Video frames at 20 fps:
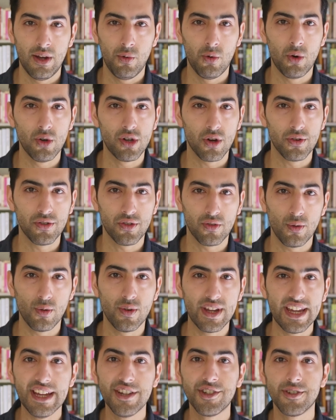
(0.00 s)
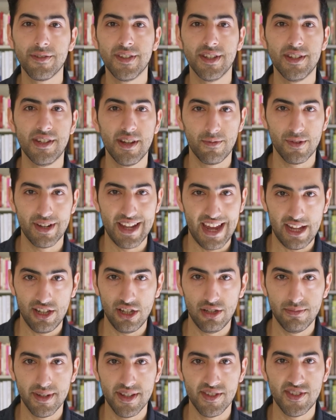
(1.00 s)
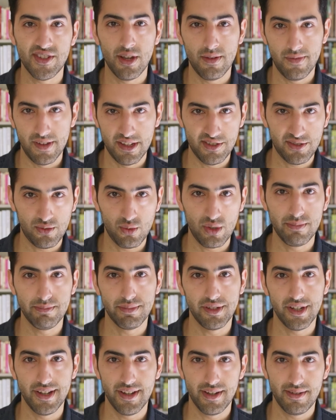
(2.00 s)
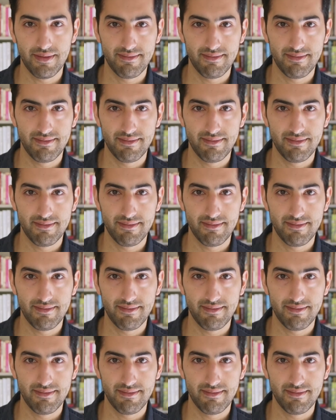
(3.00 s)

we'll go through each of the different elements of a screenplay.